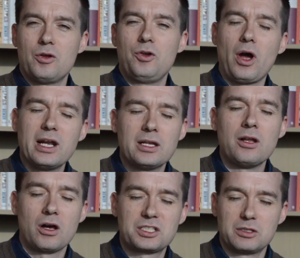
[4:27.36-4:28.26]
not in a
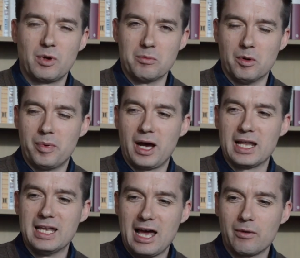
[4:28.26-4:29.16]
nasty way, but by
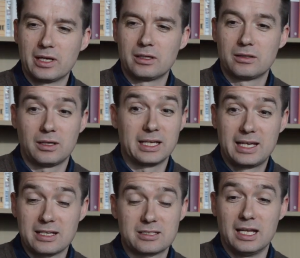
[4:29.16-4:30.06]

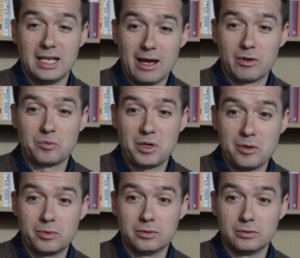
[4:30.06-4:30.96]
allowing
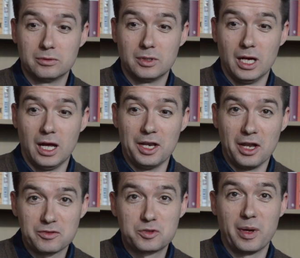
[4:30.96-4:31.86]
people
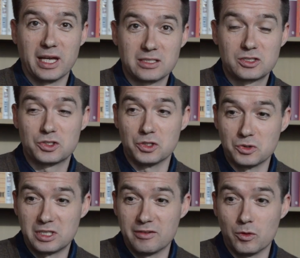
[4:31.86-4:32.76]
enough space
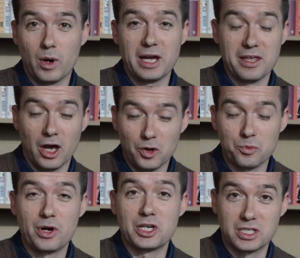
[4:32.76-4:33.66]
to give away their
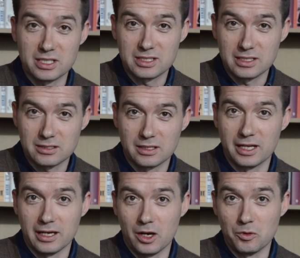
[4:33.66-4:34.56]
own prejudices and
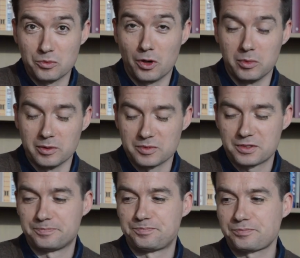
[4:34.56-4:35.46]
their own
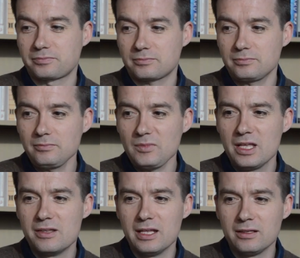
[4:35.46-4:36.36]
problems.
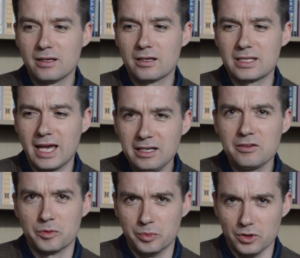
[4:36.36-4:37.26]
Then at the end
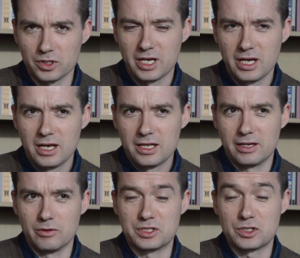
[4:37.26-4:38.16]
of the book,
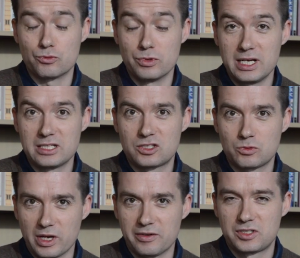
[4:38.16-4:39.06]
there is this really
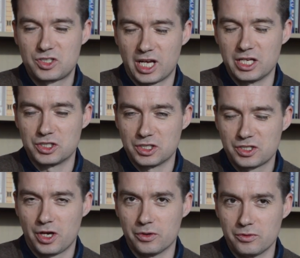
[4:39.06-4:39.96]
swift change in
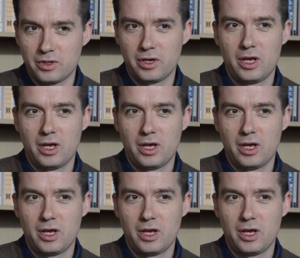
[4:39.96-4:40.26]
tone,